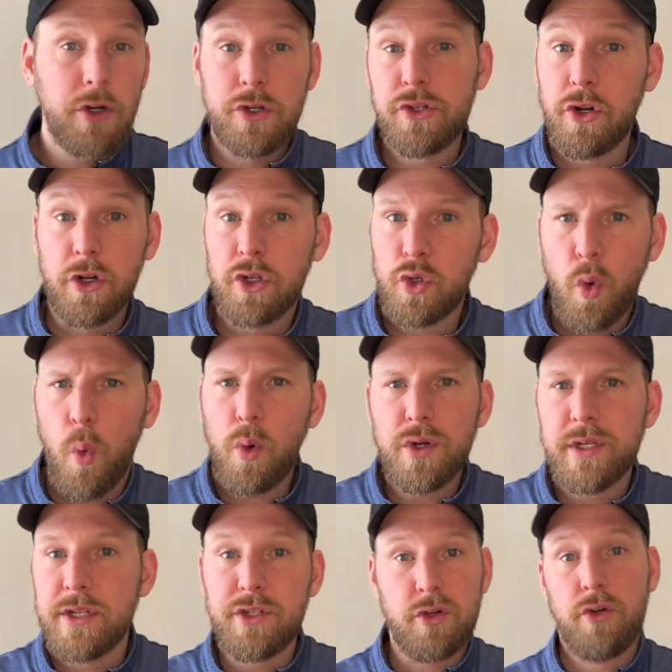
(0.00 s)
certain
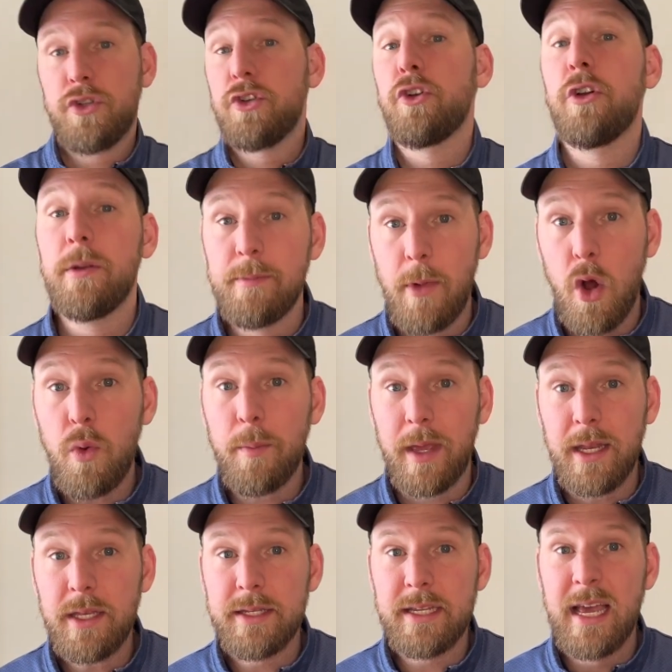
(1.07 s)
courses or certain
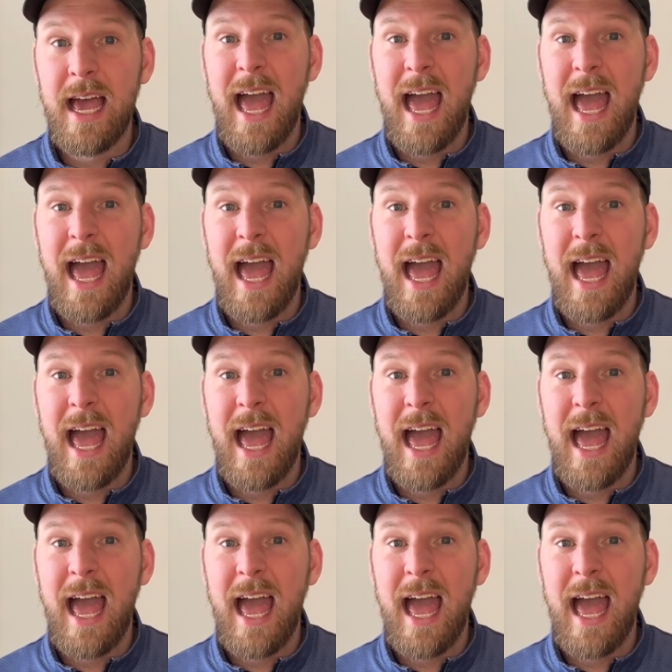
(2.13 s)
moments